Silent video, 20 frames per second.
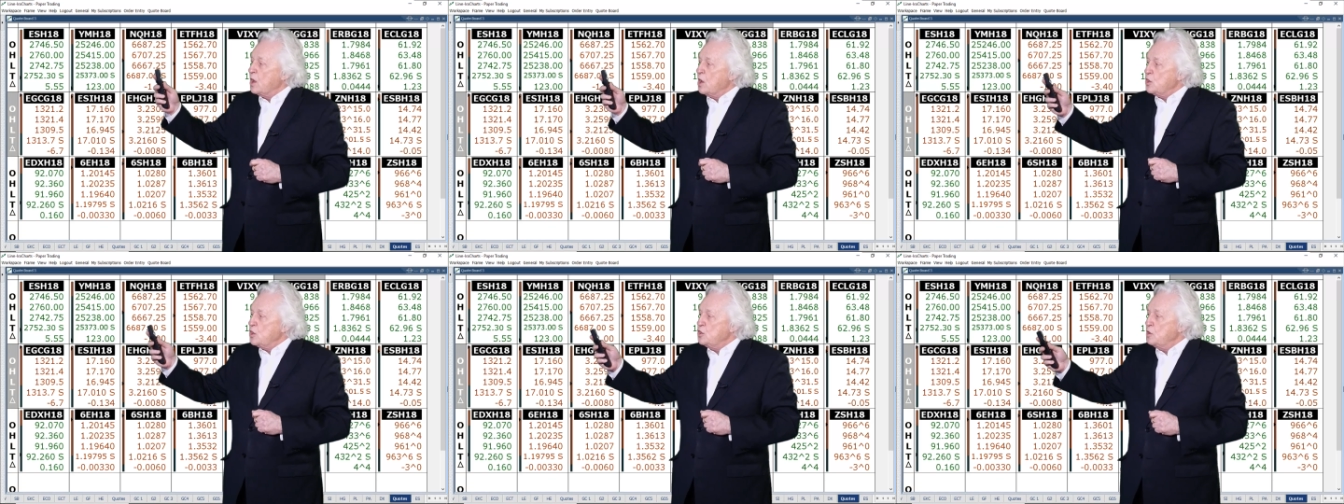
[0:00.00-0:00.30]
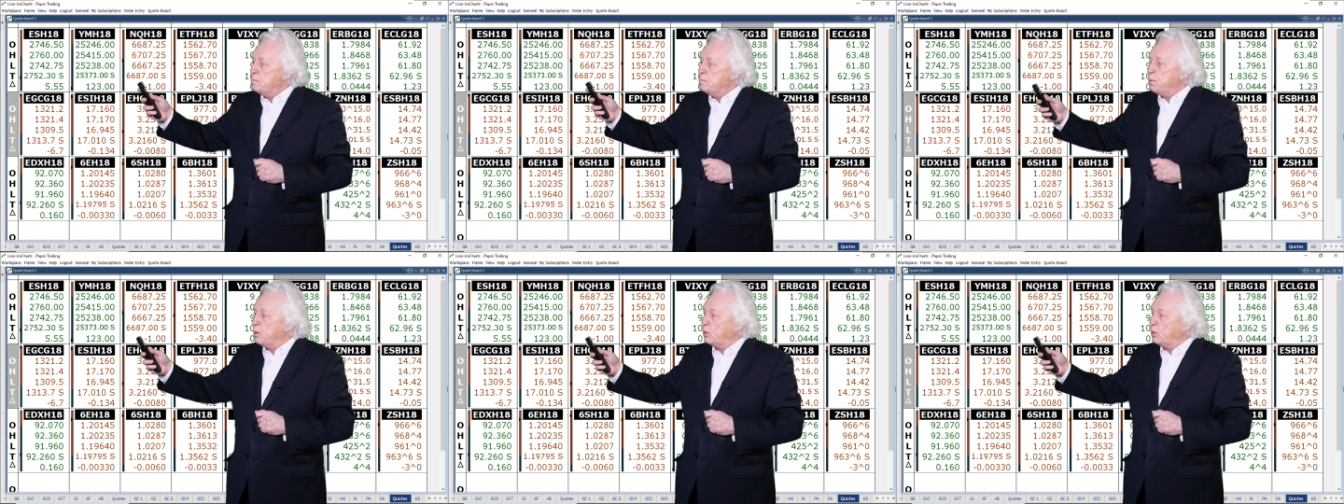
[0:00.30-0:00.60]
you
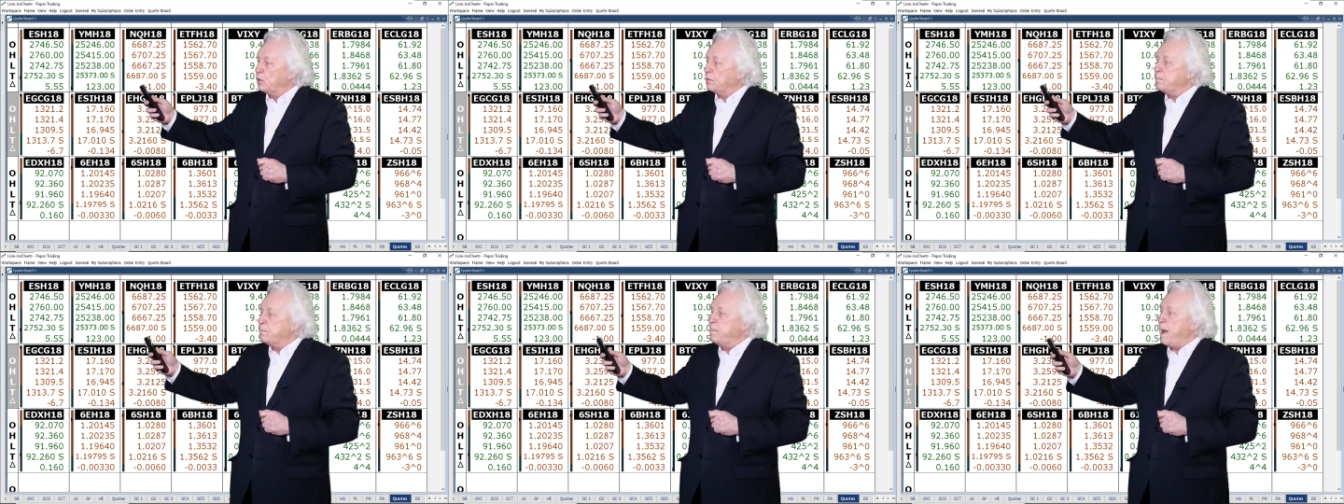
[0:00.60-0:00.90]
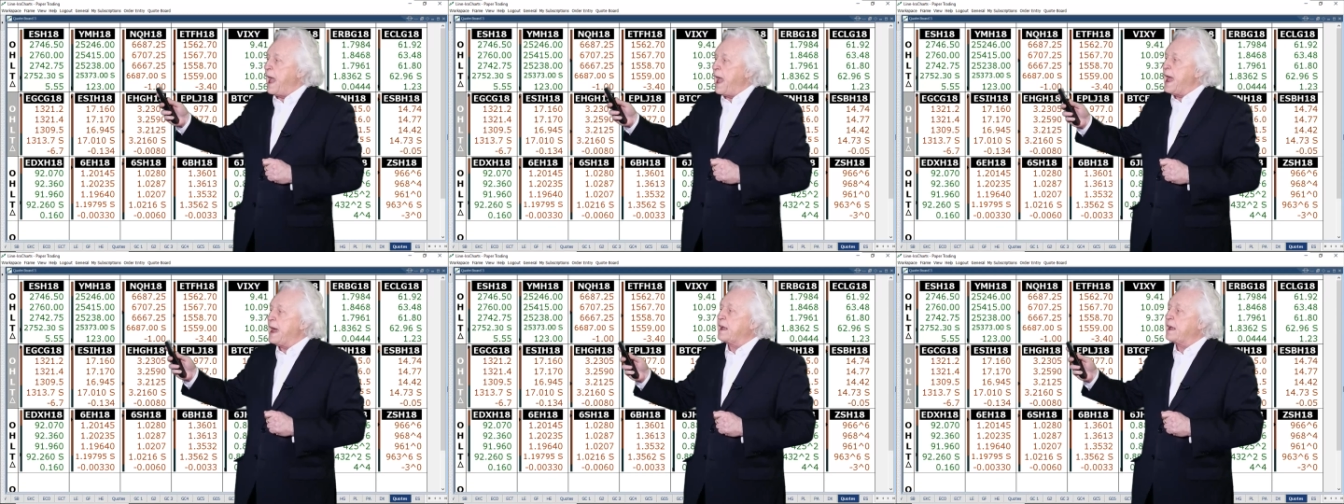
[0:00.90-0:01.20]
pulled
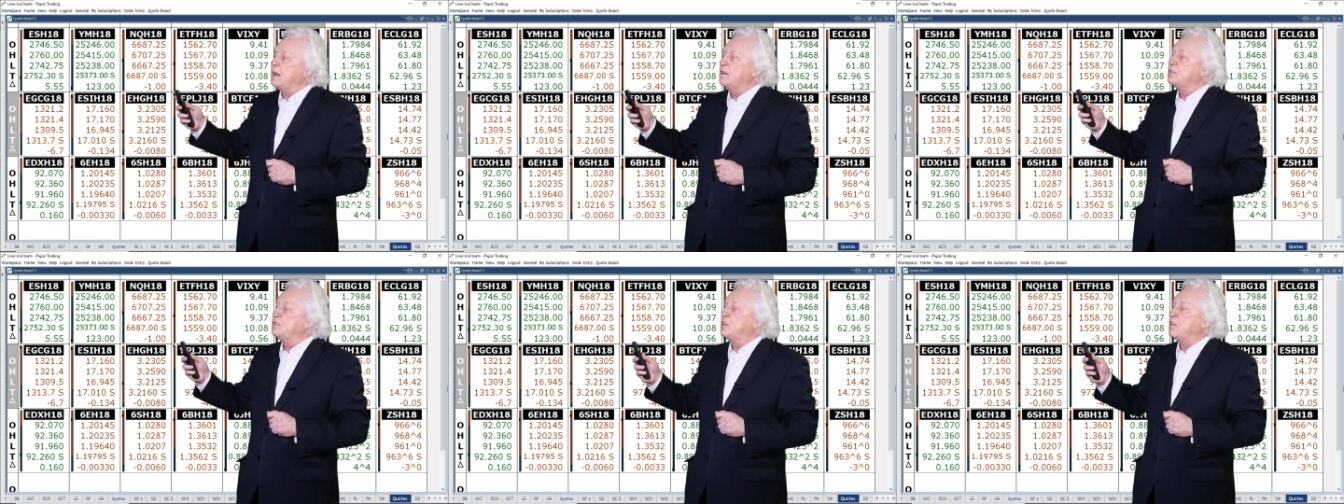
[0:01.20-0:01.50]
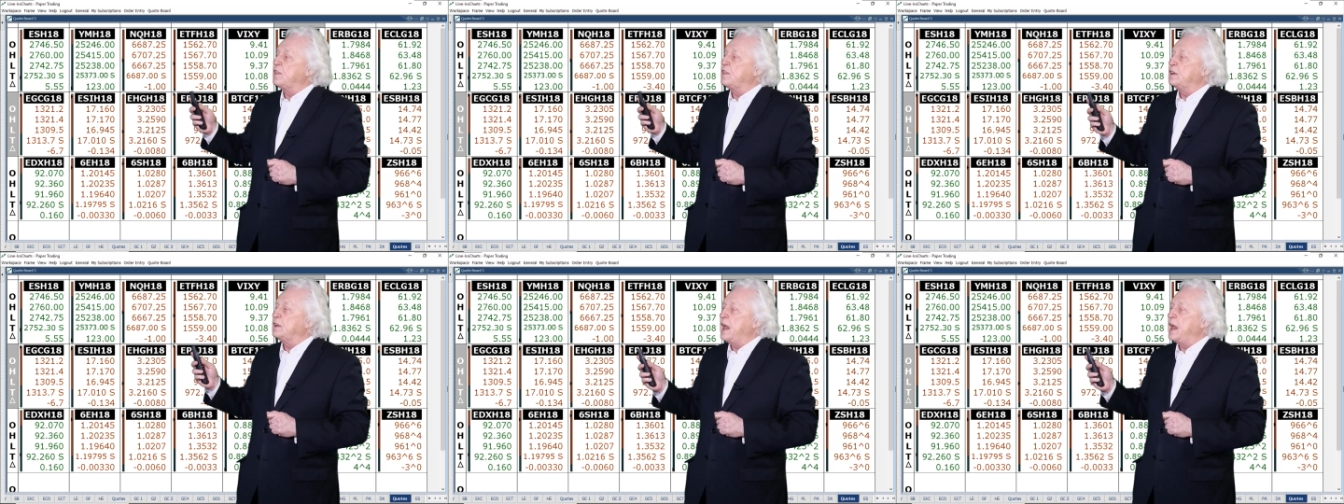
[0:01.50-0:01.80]
back into
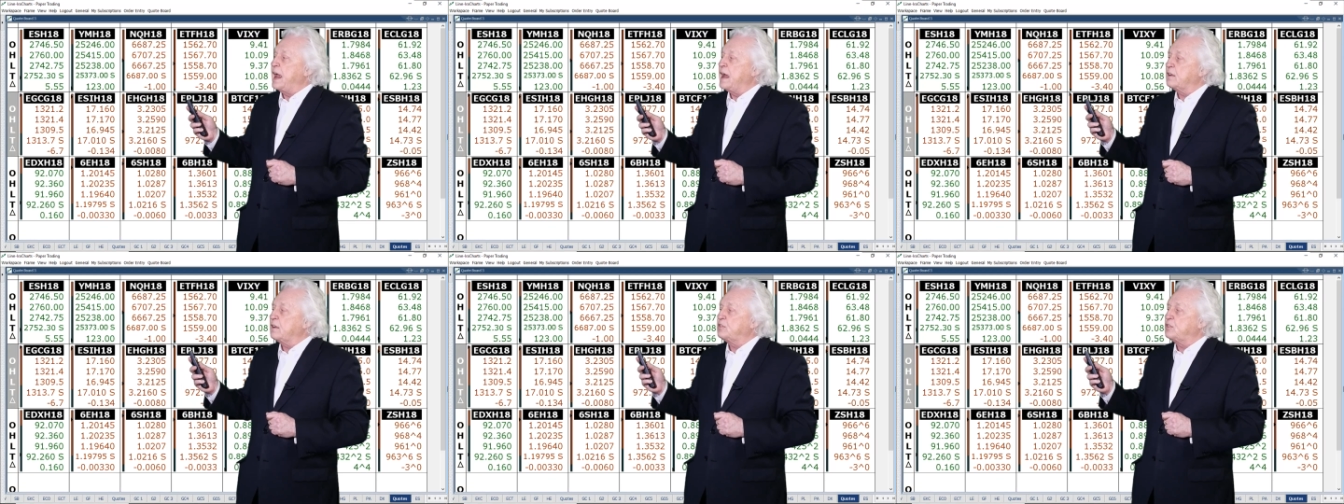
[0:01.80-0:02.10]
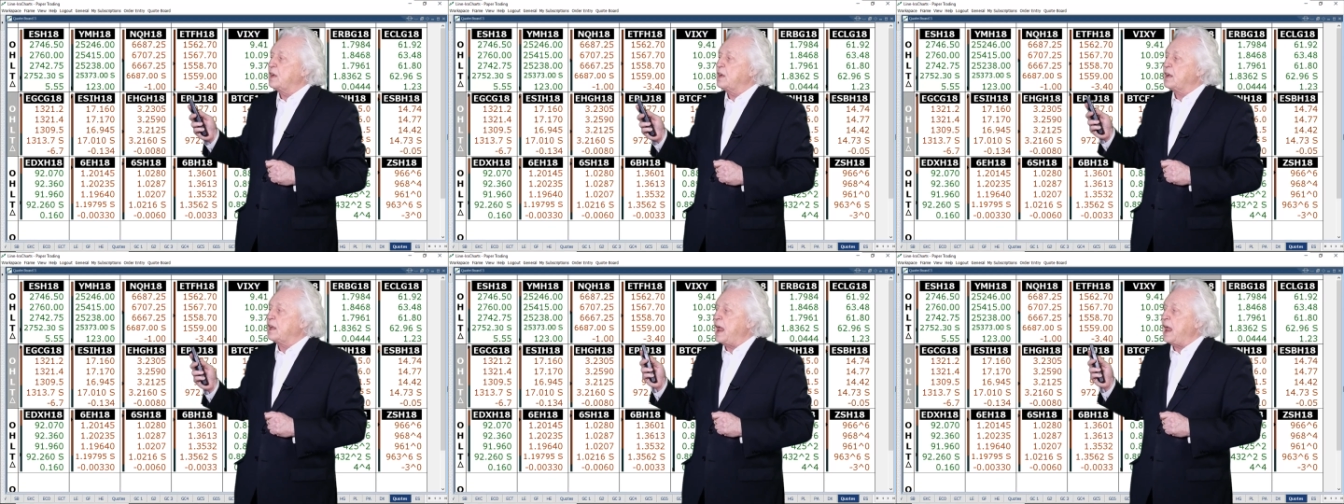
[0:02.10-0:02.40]
the
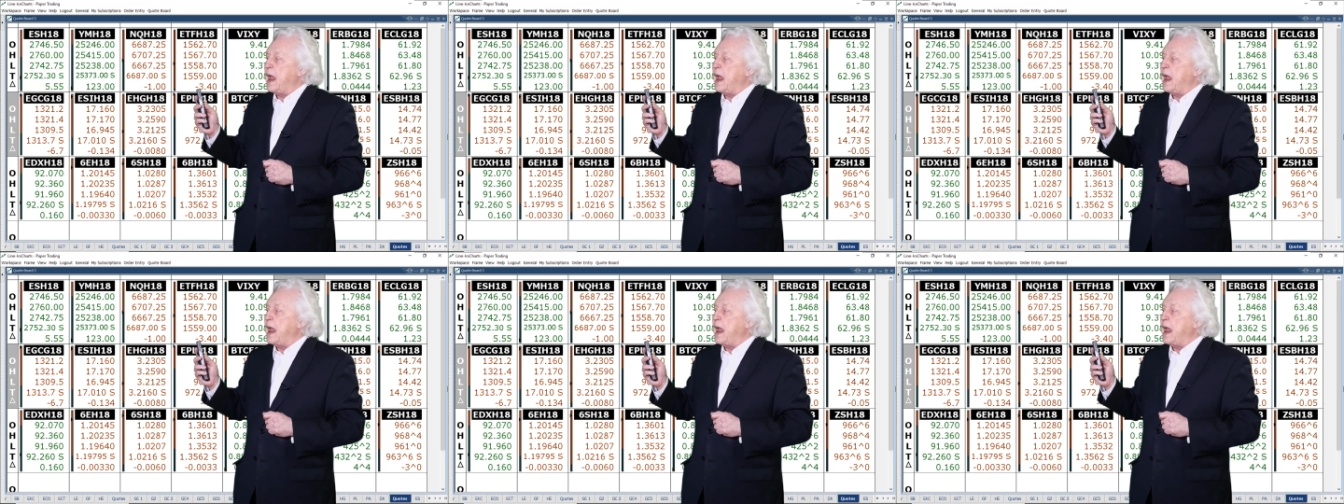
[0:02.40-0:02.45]
Nasdaq